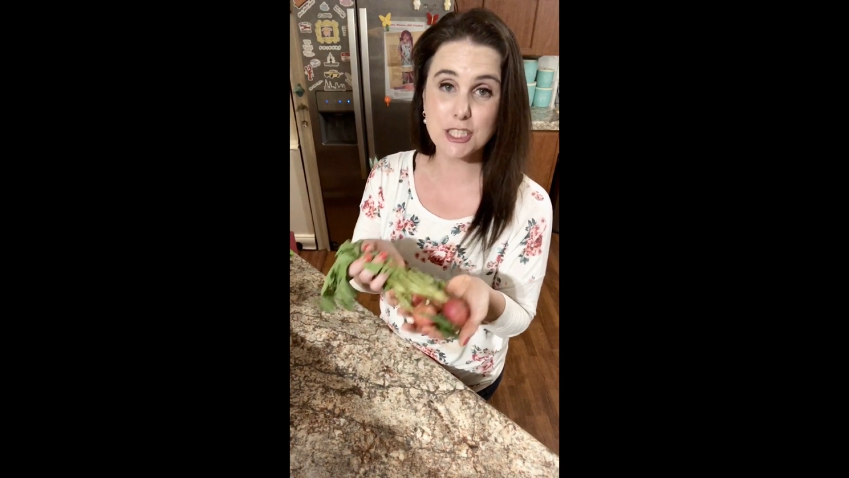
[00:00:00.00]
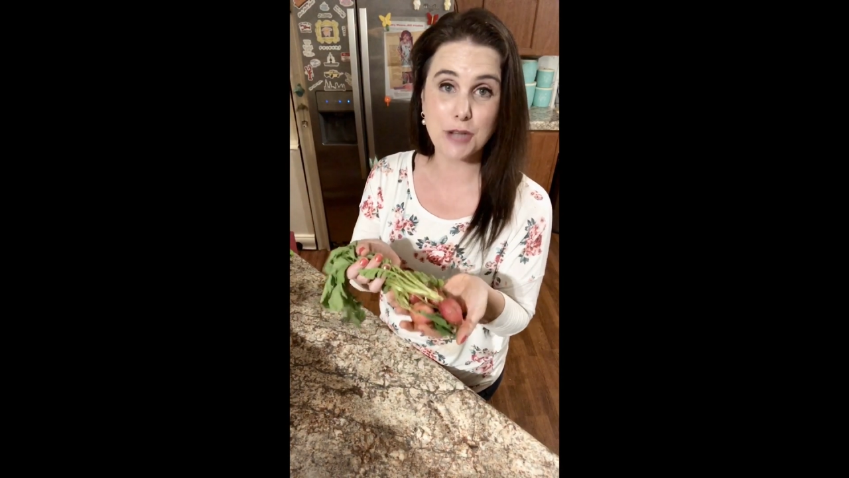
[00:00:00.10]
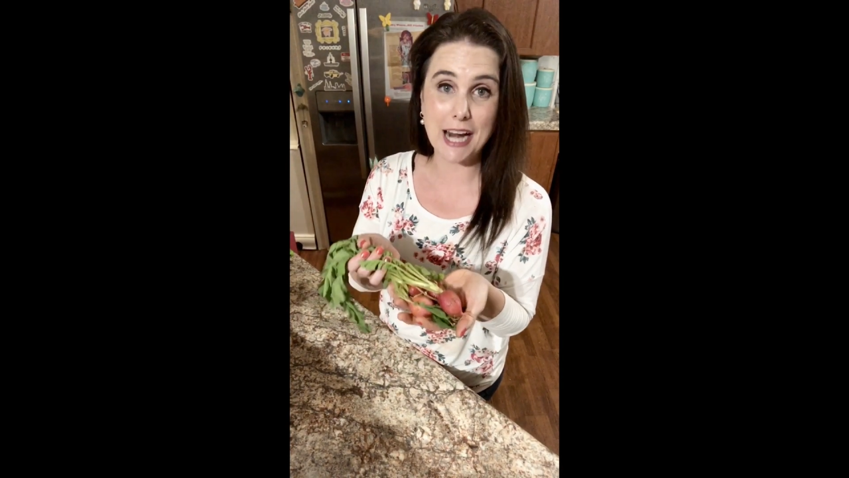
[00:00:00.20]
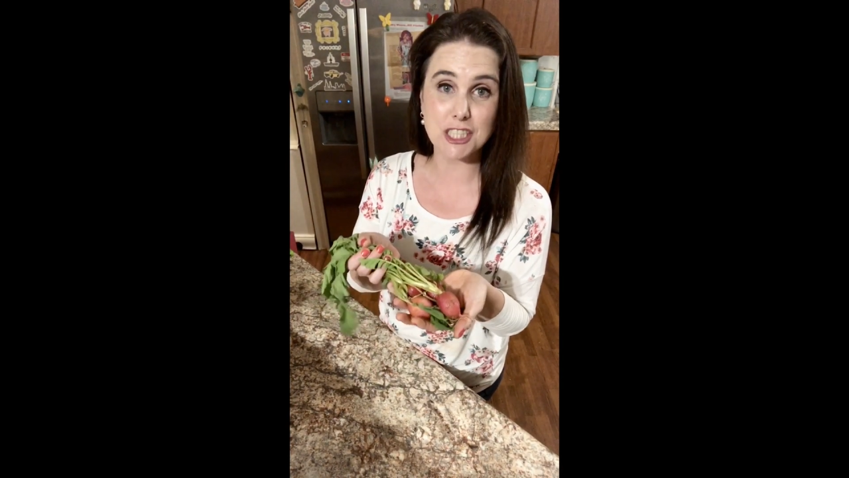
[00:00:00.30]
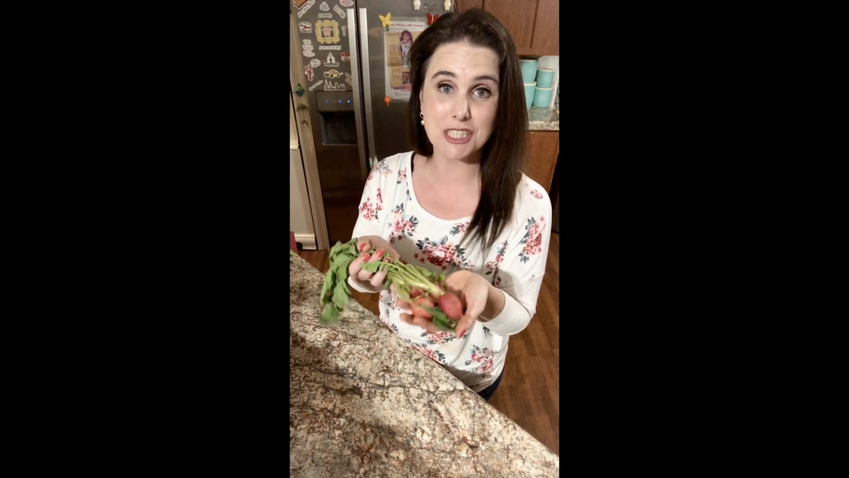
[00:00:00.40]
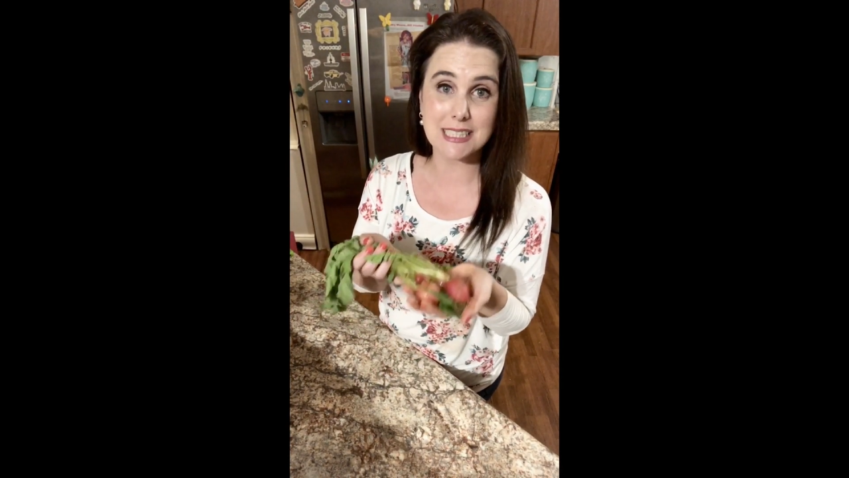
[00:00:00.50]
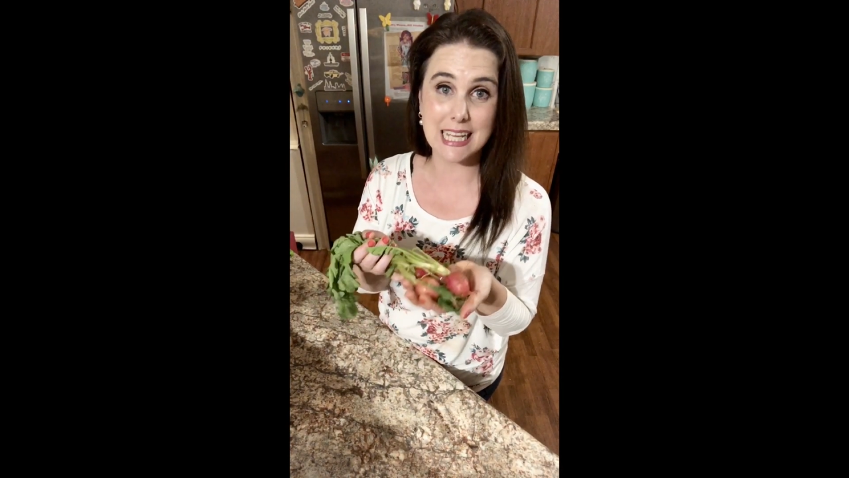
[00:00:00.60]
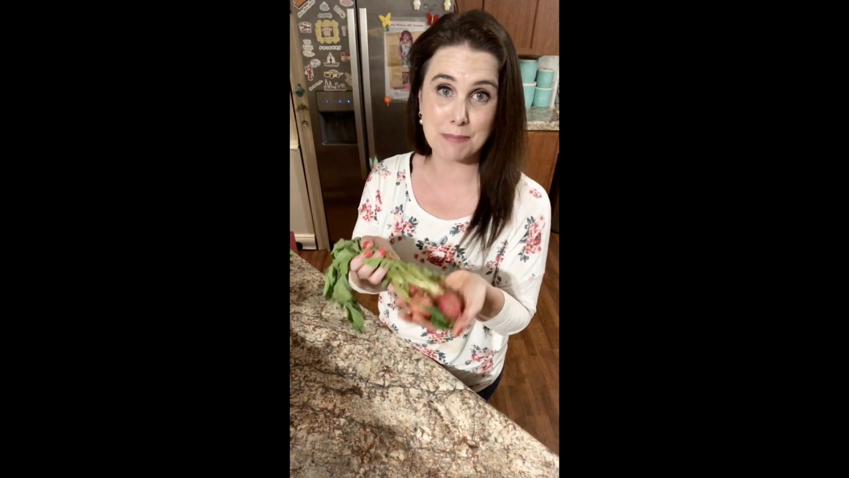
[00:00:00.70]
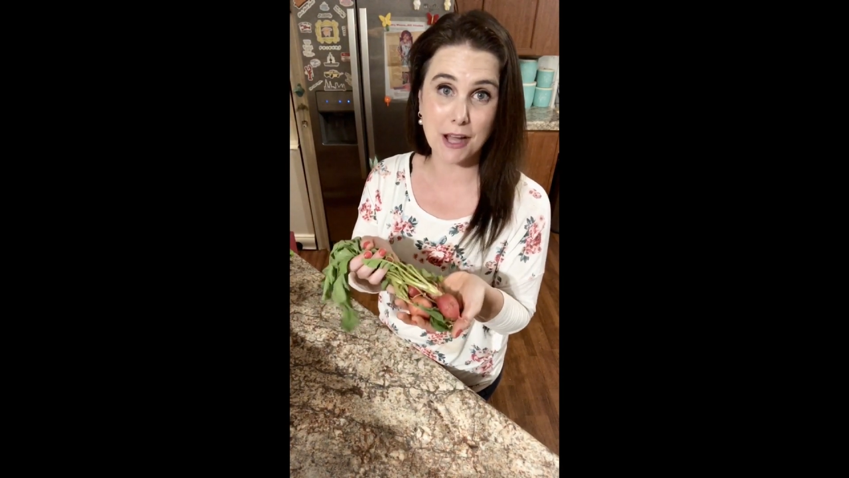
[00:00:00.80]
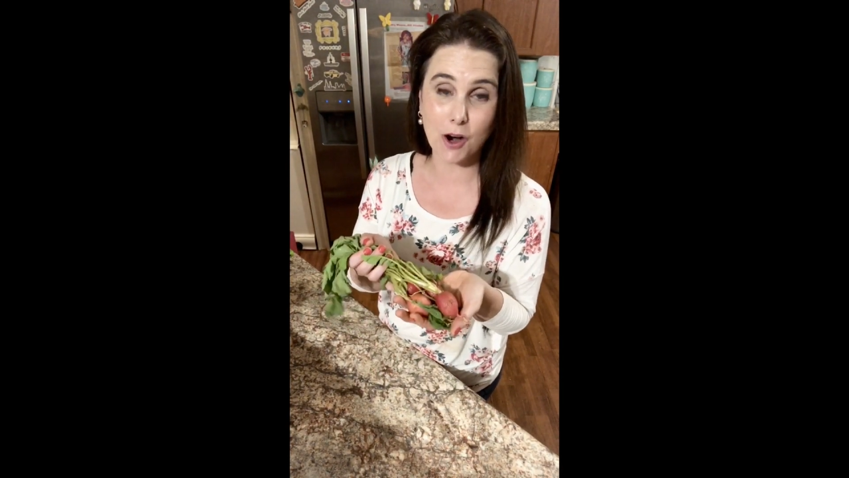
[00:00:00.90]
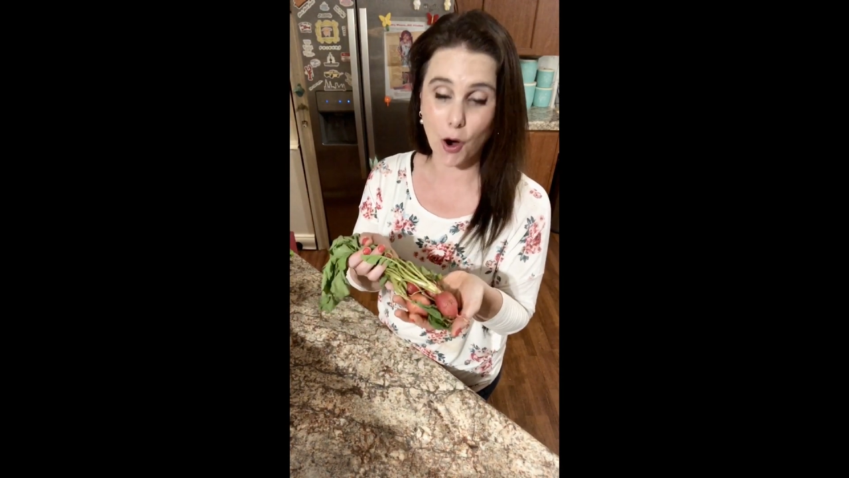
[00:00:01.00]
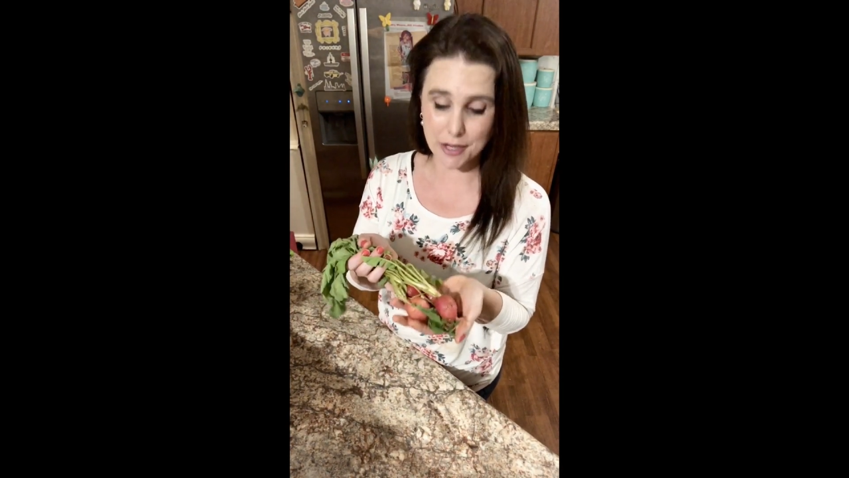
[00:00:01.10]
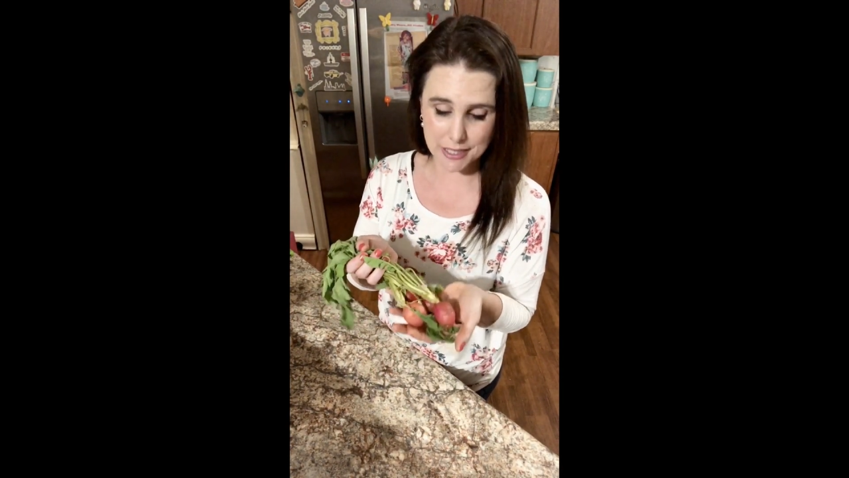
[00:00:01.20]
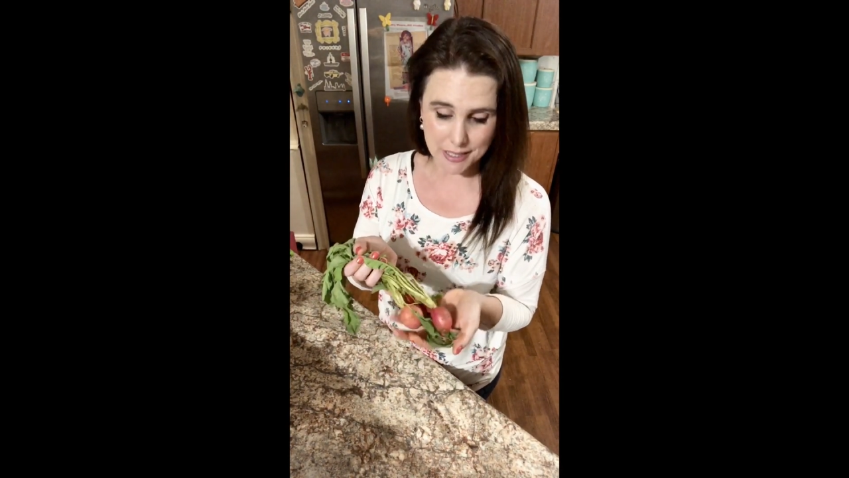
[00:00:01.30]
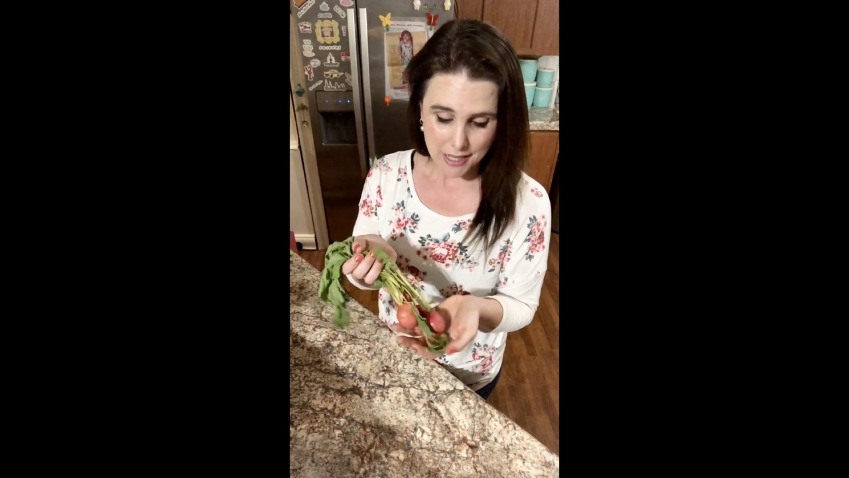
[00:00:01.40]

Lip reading: radishes in my garden.